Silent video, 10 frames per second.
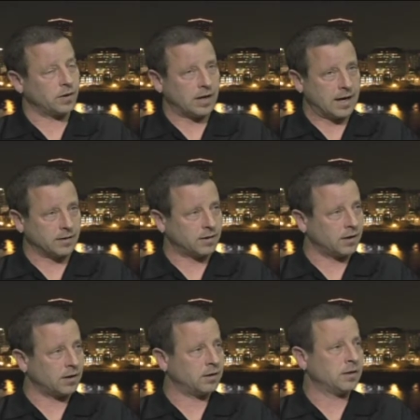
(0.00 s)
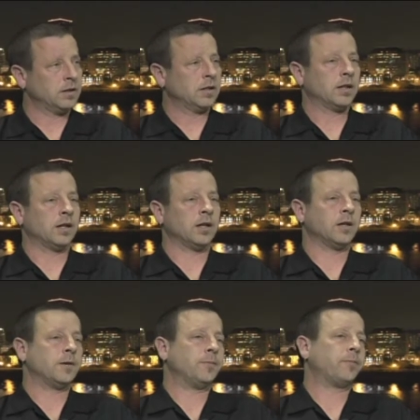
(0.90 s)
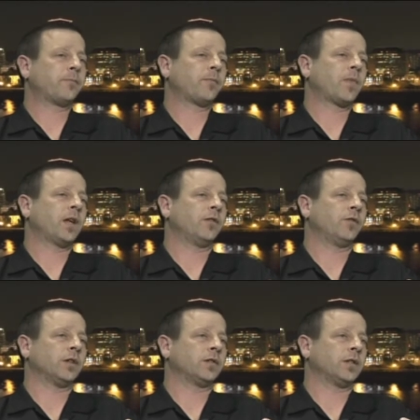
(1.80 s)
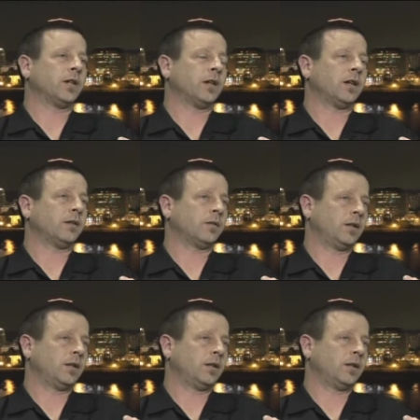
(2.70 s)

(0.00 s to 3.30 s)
Alaska um, just uh,